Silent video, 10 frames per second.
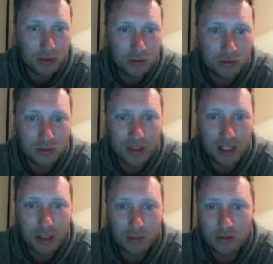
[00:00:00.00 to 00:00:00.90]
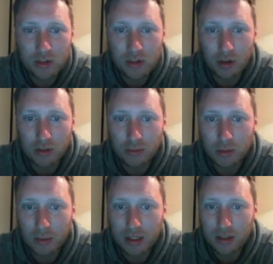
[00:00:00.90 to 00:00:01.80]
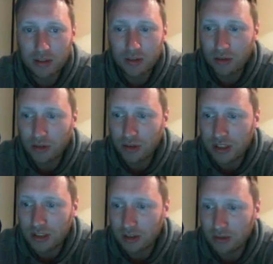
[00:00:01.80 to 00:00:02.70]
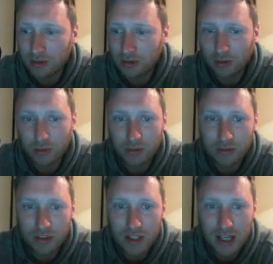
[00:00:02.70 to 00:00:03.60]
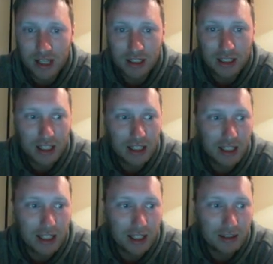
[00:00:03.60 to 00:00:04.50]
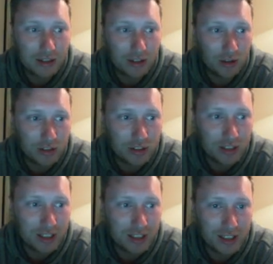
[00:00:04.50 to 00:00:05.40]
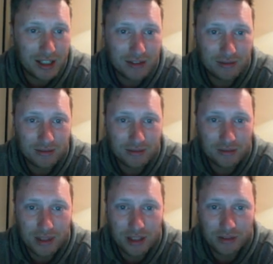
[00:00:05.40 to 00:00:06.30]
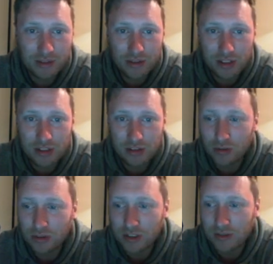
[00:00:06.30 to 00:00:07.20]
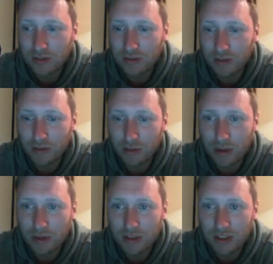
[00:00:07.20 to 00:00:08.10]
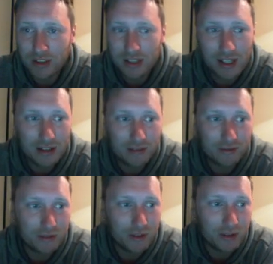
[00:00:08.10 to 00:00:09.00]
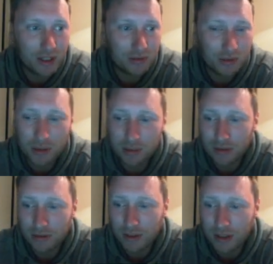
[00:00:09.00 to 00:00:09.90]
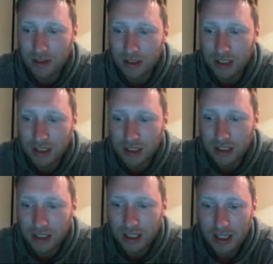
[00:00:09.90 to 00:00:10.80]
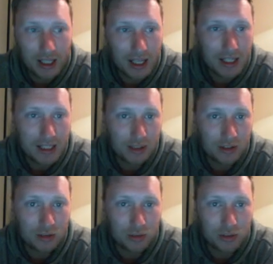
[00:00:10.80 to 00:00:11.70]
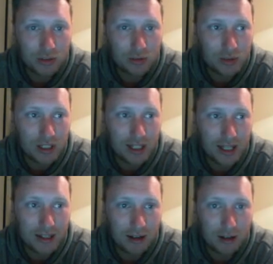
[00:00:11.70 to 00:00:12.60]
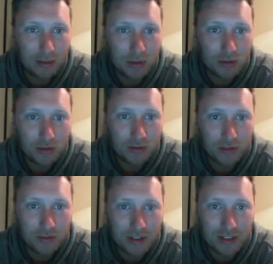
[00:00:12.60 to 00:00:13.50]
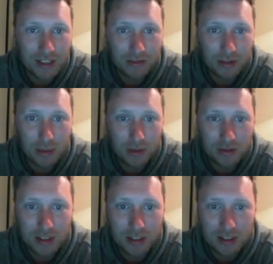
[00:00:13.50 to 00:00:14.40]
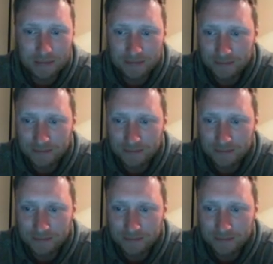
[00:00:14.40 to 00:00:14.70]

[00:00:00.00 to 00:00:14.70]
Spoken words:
who's now moved to Tottenham but played 130 times for Wolves there. Helder Costa, out of interest, 275 appearances there for right midfield. Ed Haig Saunders, who's still at the club, at 257 appearances.